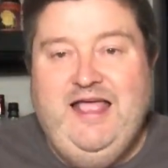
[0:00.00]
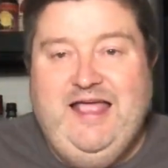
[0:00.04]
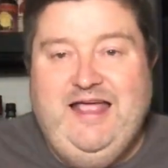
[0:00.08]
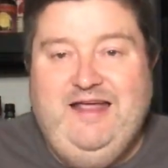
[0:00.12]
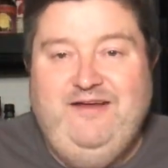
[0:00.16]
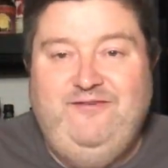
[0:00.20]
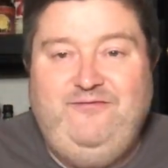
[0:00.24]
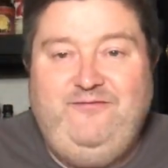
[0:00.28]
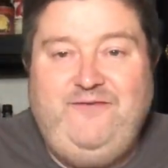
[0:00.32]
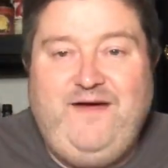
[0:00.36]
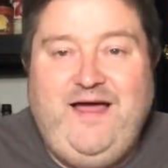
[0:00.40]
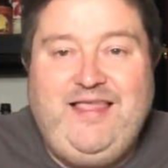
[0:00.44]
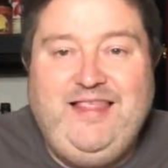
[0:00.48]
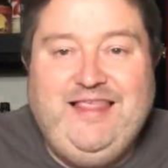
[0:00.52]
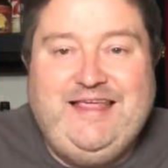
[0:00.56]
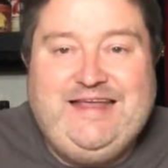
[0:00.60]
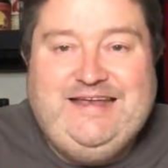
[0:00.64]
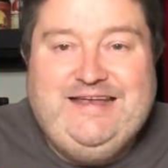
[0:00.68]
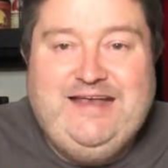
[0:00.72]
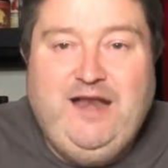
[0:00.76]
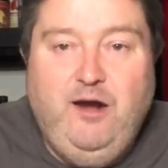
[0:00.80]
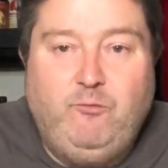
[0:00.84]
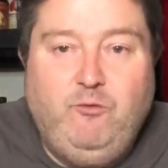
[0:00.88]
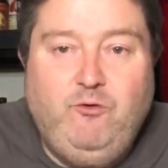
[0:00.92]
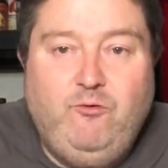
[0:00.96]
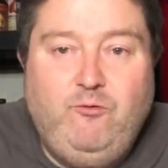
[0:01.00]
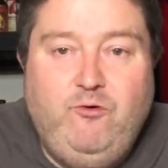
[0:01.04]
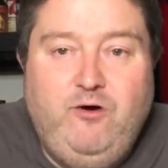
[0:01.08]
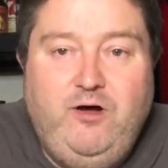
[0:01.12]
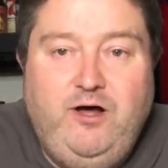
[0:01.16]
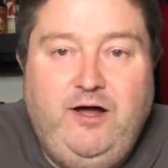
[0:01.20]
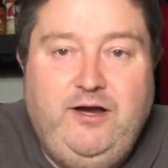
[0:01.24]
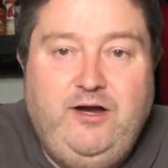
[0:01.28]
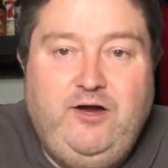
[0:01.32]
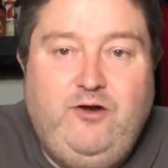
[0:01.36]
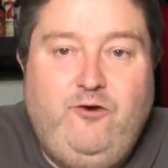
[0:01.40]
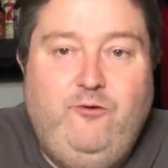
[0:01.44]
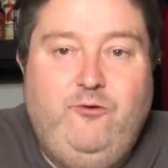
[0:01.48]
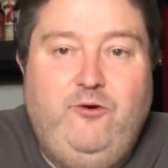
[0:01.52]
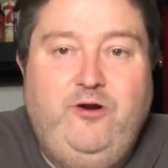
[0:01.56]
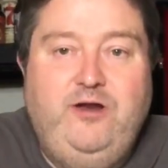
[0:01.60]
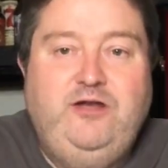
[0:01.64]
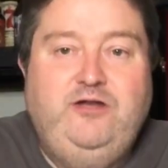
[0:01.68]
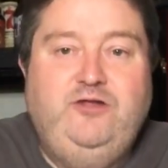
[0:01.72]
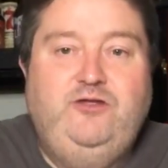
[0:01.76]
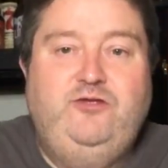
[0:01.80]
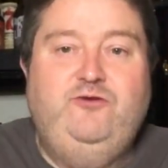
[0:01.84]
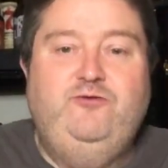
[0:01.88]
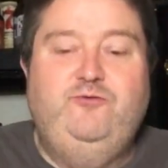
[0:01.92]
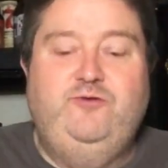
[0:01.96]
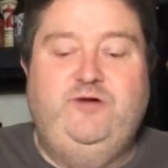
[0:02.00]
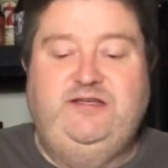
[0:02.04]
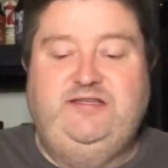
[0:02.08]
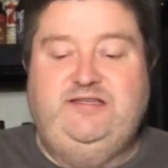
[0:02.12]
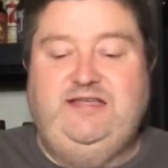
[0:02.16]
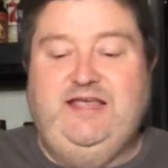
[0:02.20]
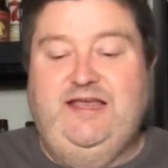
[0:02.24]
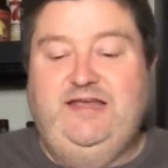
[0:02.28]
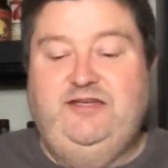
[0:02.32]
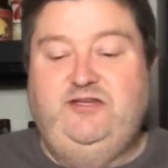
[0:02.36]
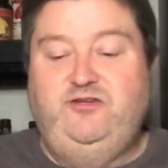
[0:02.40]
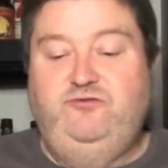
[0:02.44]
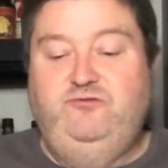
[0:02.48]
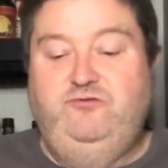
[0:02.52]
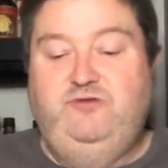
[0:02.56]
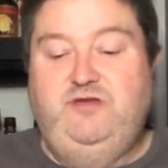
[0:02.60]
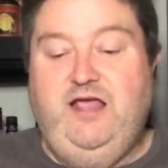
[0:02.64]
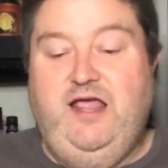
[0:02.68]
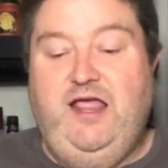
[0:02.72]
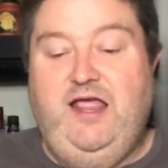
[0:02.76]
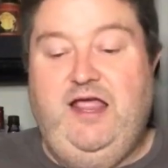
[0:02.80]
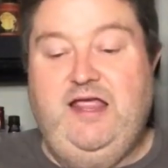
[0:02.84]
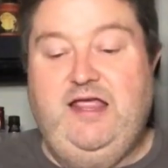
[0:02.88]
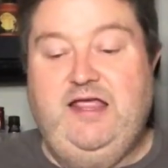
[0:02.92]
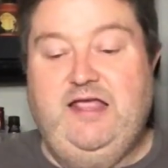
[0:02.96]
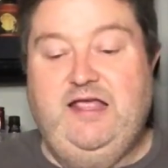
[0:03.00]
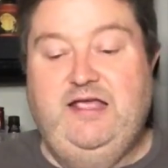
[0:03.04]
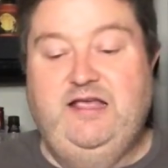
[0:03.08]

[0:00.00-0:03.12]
And finally, number one, according to U S A Today,